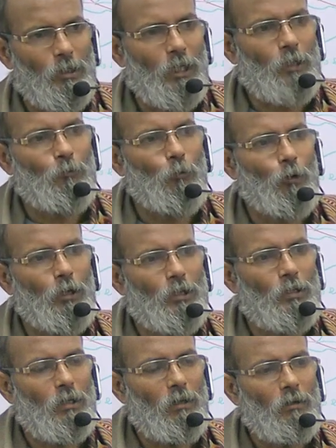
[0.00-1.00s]
Stage 4
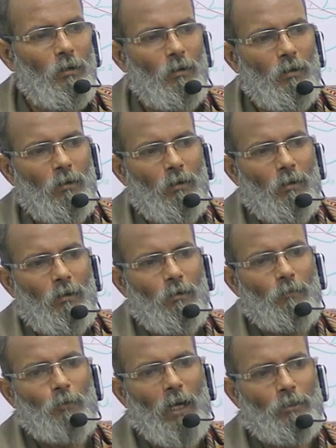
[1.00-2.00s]
is the
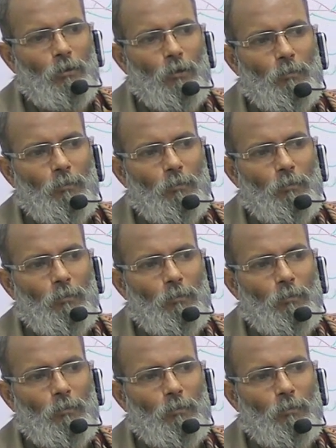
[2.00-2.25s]
fracture